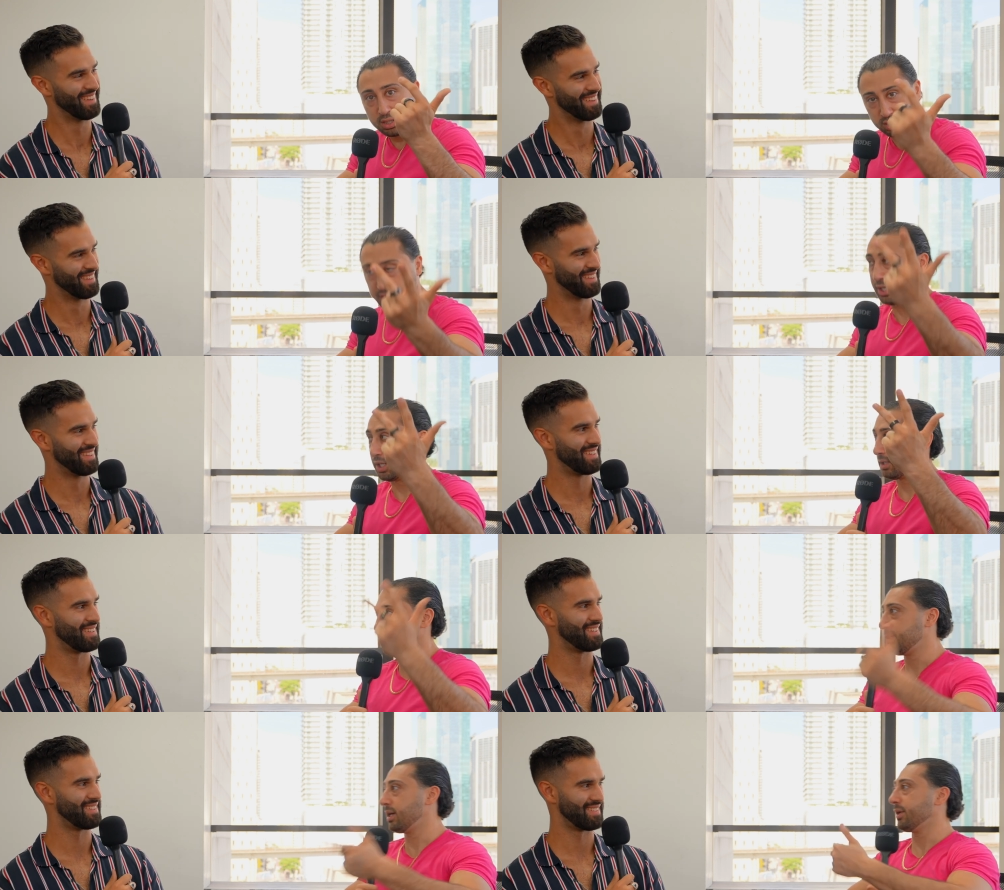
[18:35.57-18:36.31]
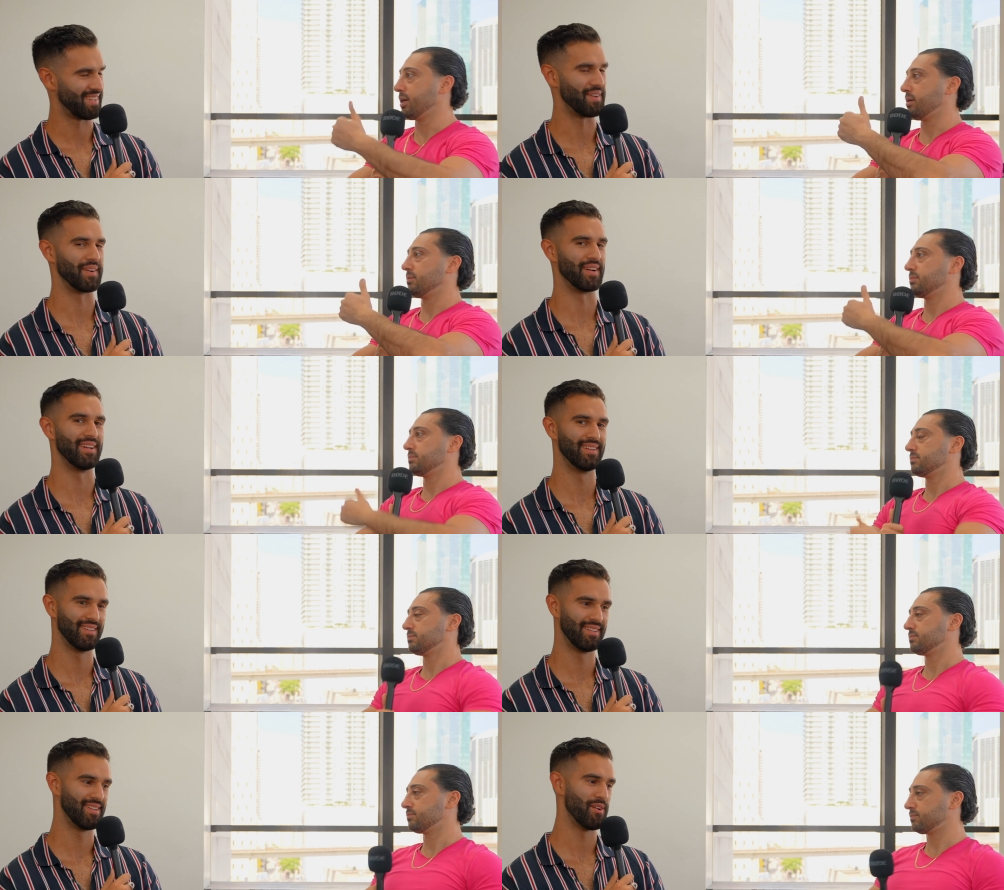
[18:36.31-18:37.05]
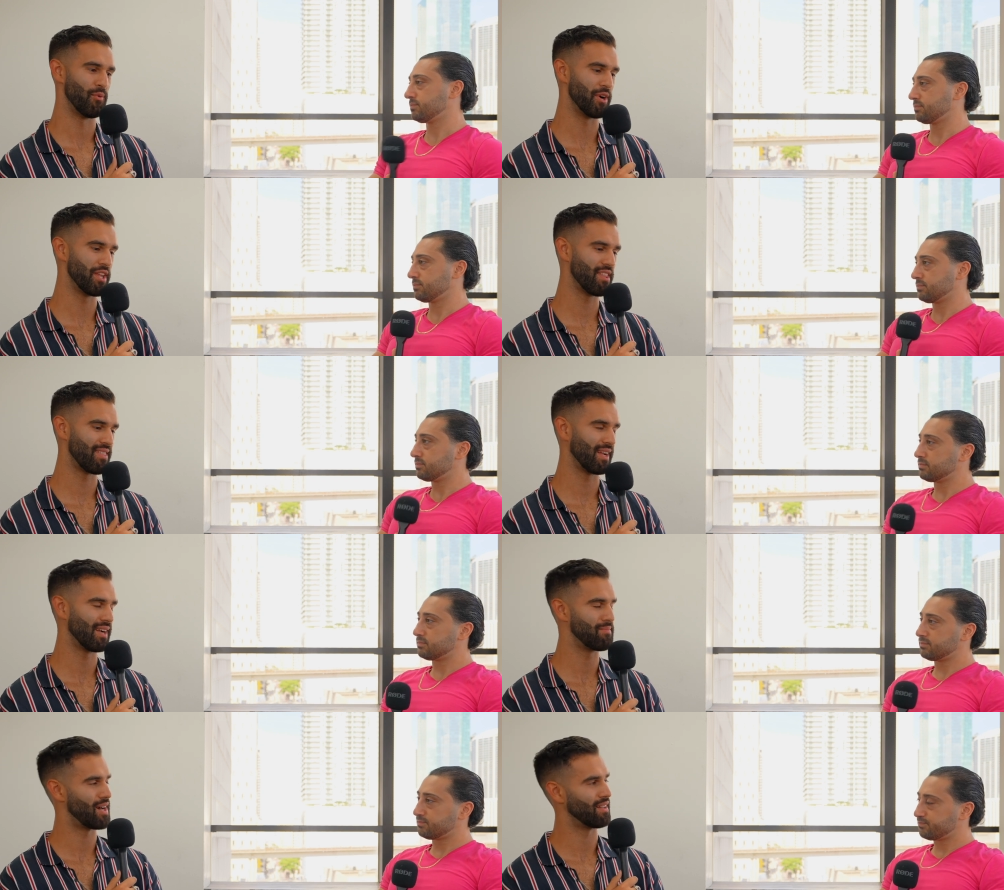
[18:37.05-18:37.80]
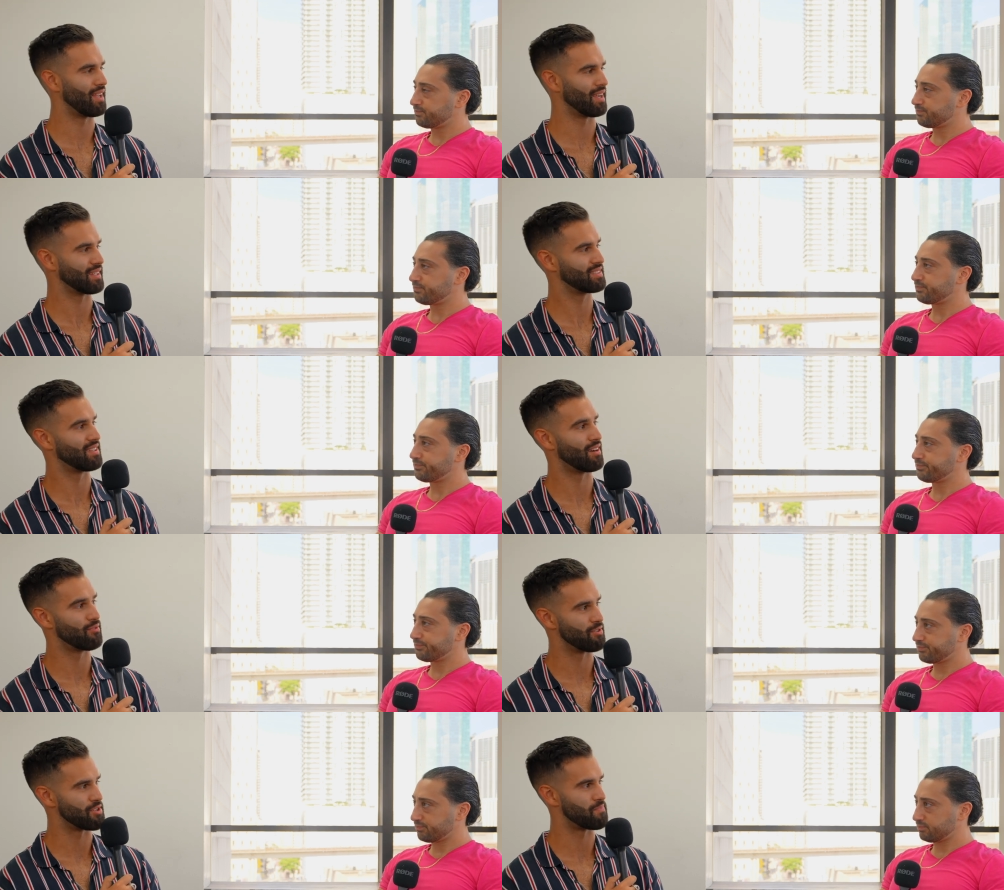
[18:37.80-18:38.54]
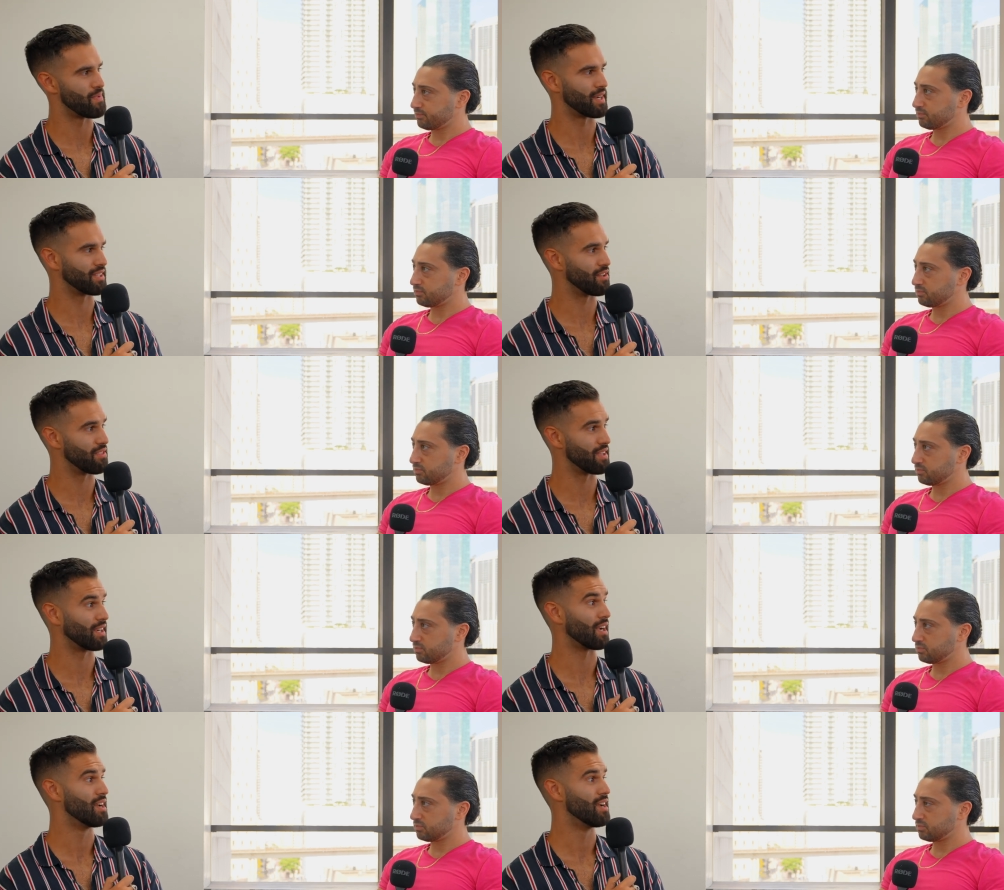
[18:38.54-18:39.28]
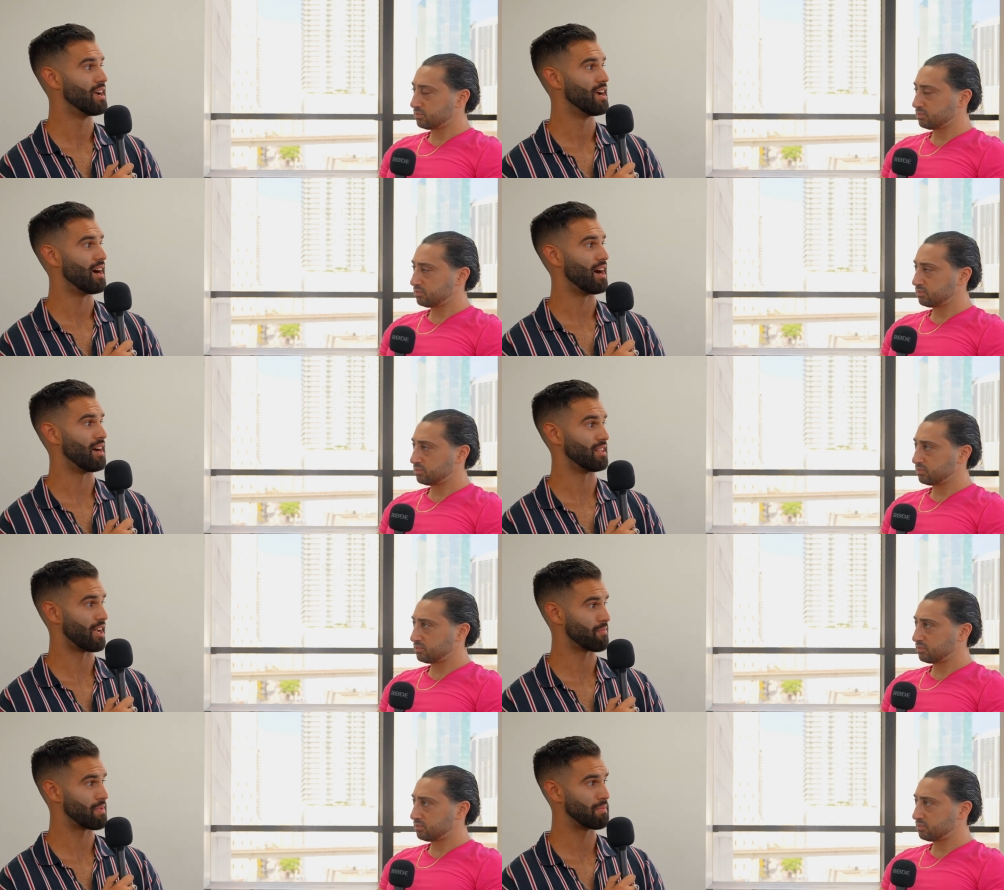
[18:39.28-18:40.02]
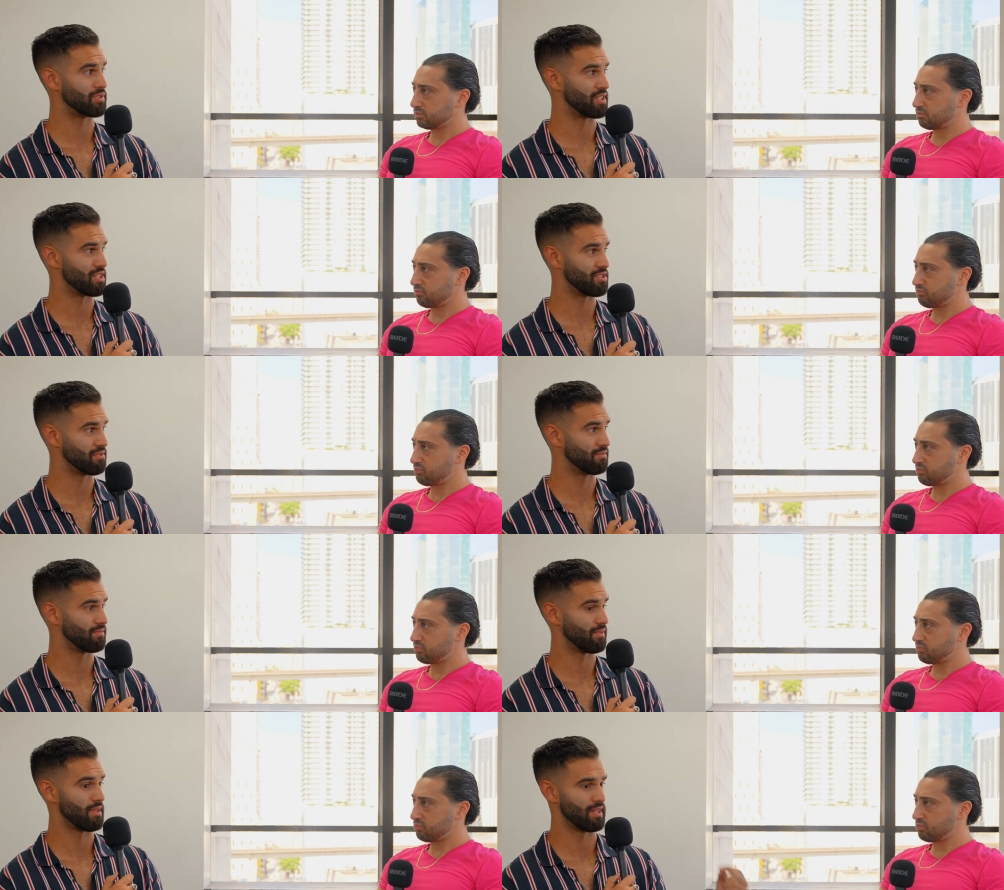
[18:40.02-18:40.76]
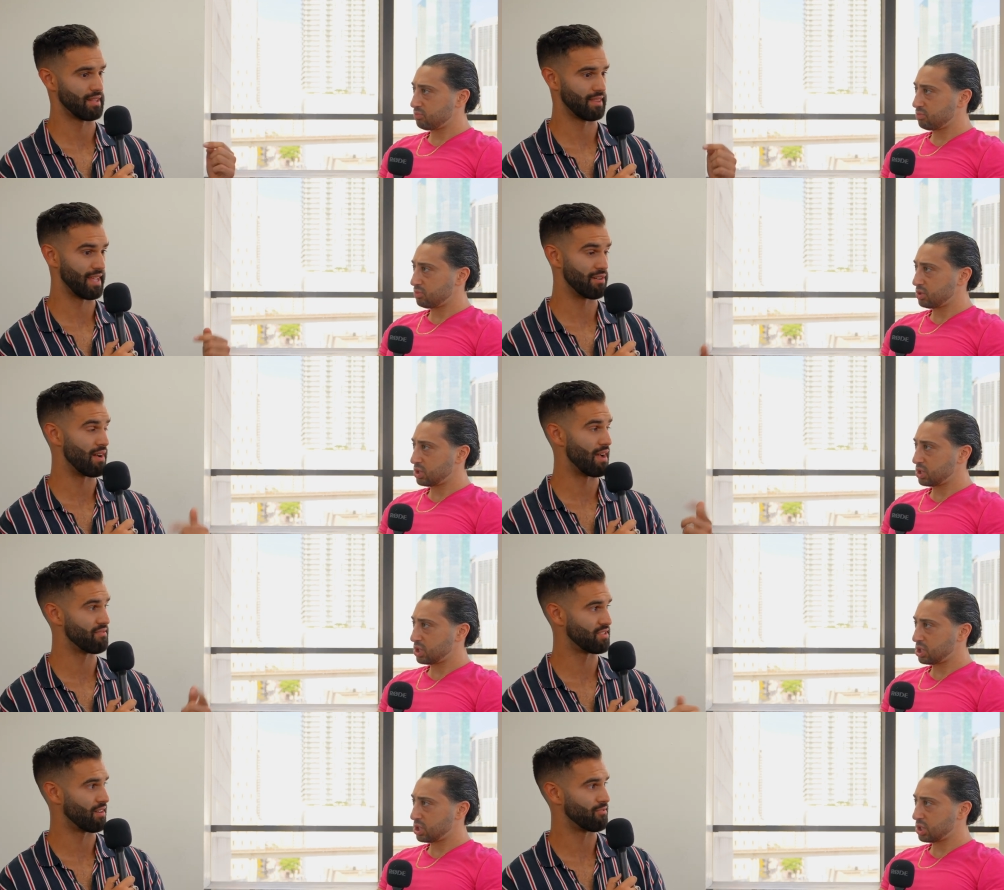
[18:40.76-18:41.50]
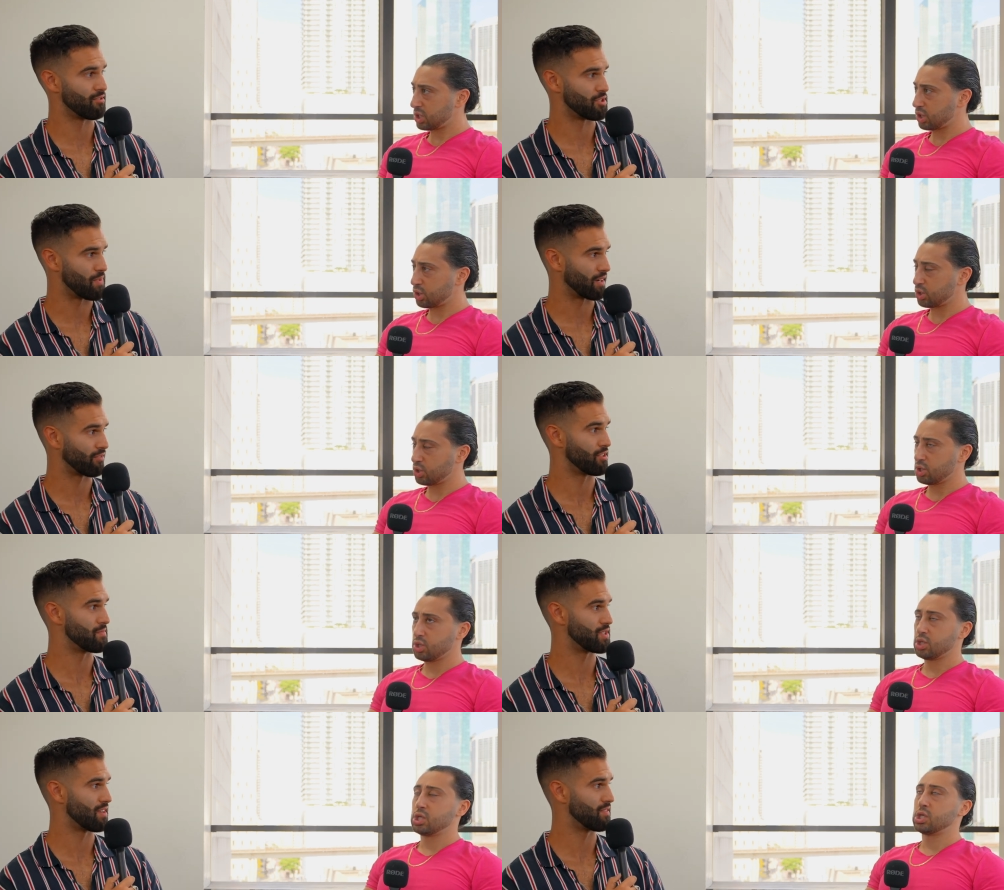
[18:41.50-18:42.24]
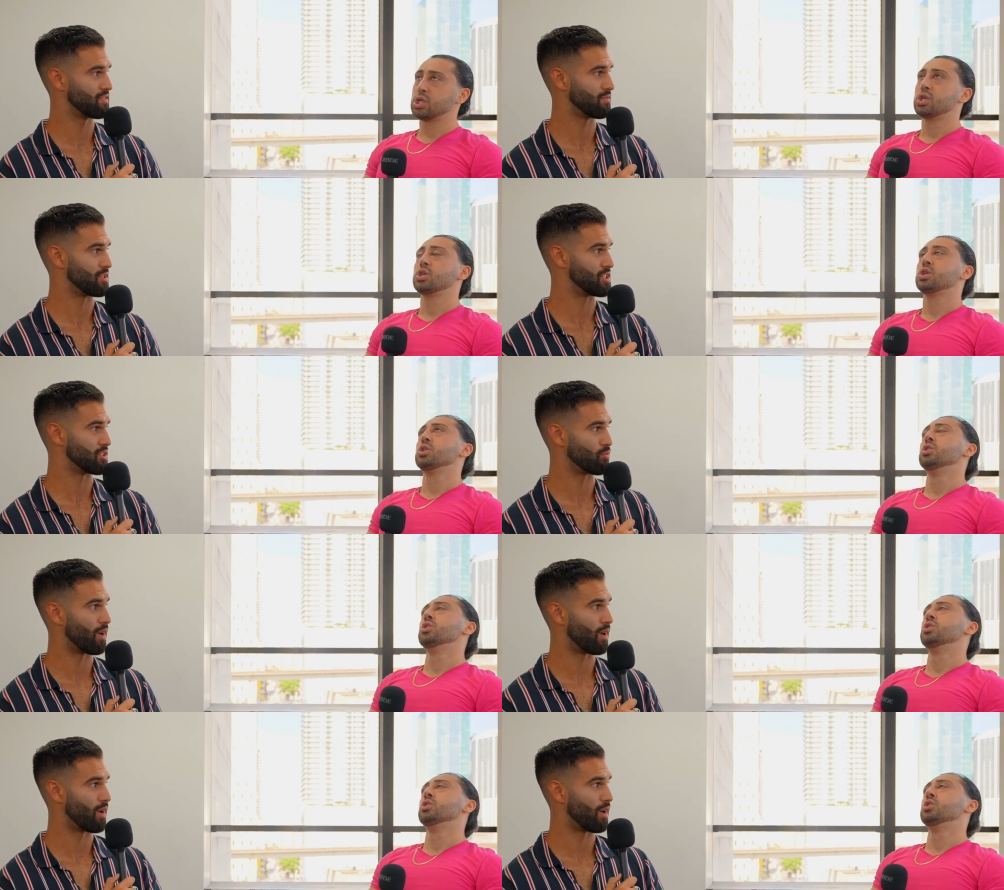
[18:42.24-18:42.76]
Speaker 1: cleaner. There you go. Okay. What do you think about like self-respect? Do you think a lot of people's issues they don't have self-respect for themselves, which is